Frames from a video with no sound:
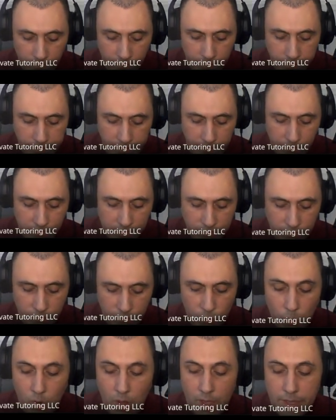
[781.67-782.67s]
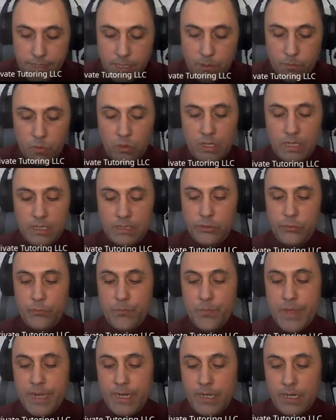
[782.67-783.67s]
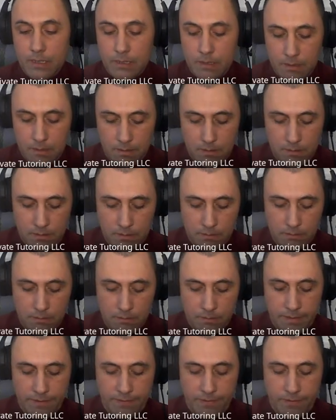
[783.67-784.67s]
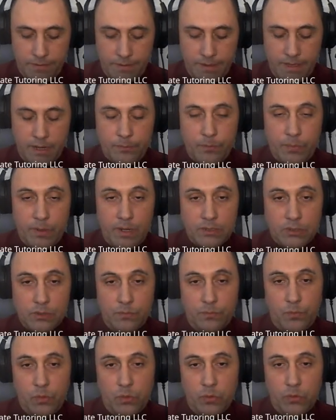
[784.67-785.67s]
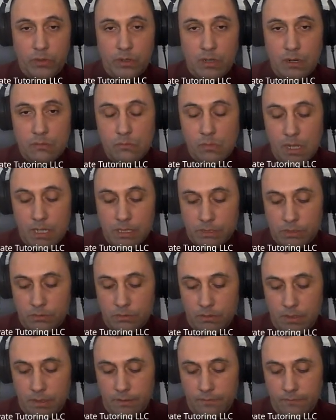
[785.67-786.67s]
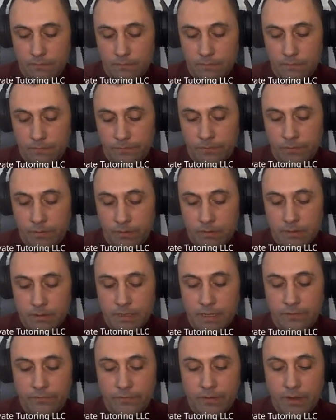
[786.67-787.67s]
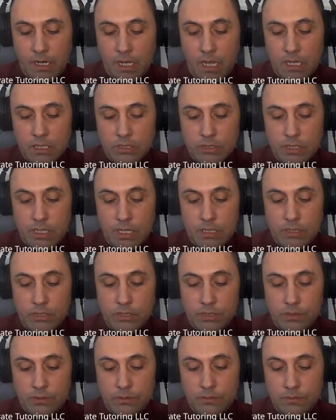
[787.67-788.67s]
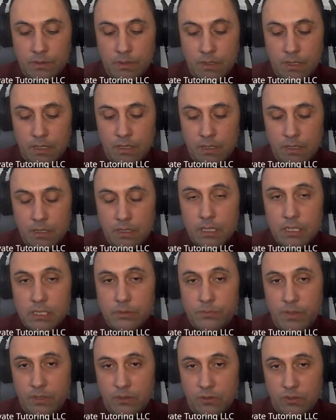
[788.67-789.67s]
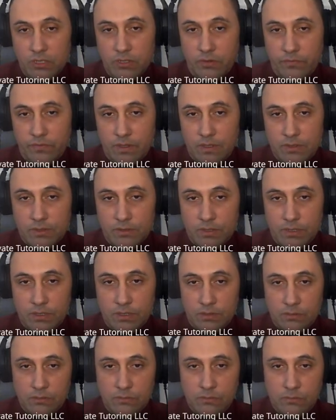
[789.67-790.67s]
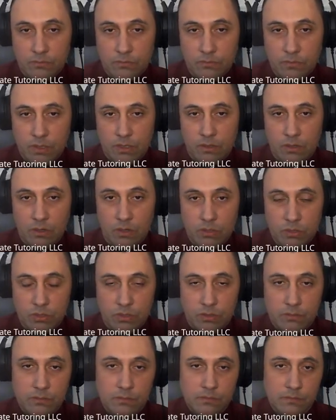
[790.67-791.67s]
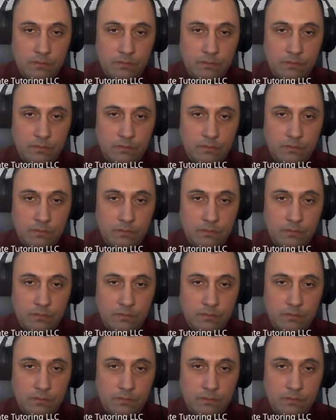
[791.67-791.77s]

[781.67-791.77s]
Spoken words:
the reason why the book is omitting the third person plural and masculine for the verb conjugation is because of this reason. Because